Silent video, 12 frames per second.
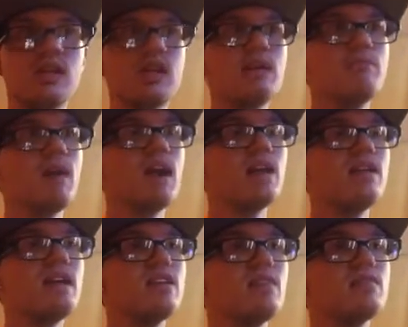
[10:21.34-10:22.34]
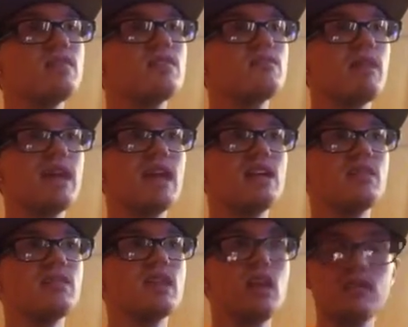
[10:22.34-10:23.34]
it might end
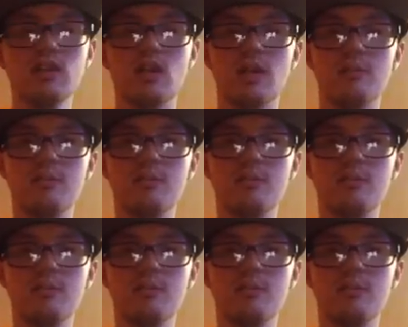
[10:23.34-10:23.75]
up killing her